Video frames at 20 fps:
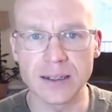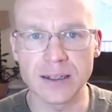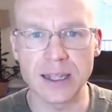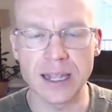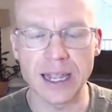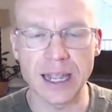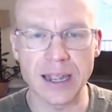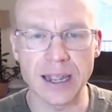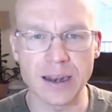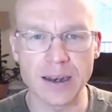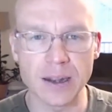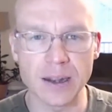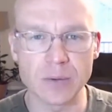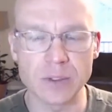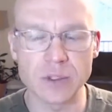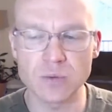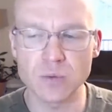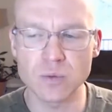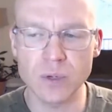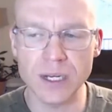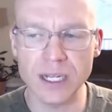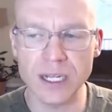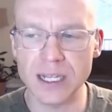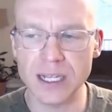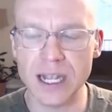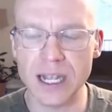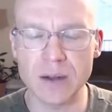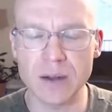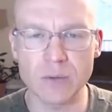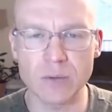And it was really
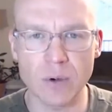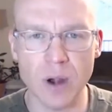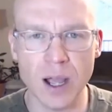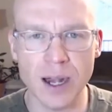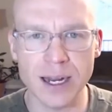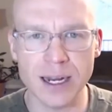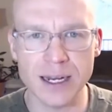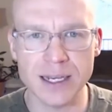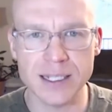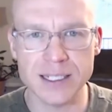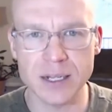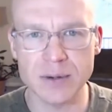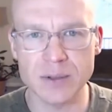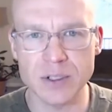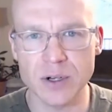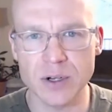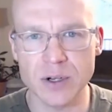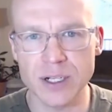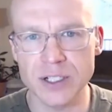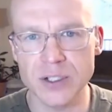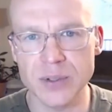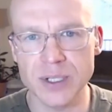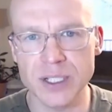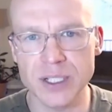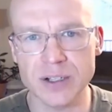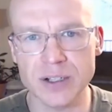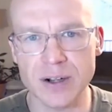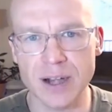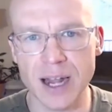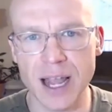ironic because I was already doing
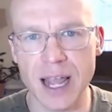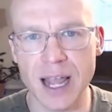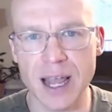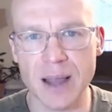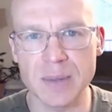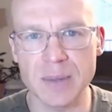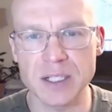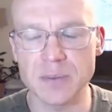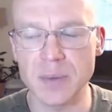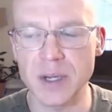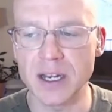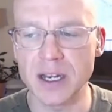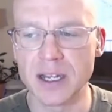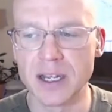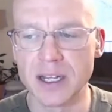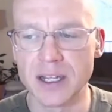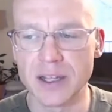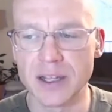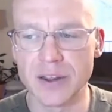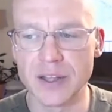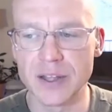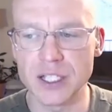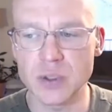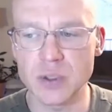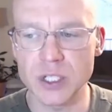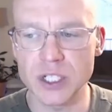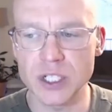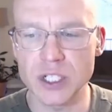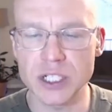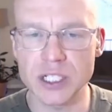certain habits, but this
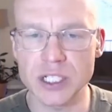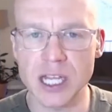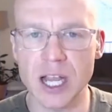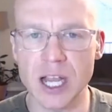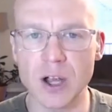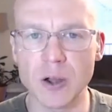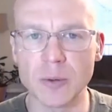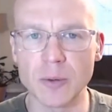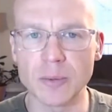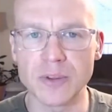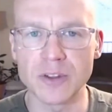one just helped.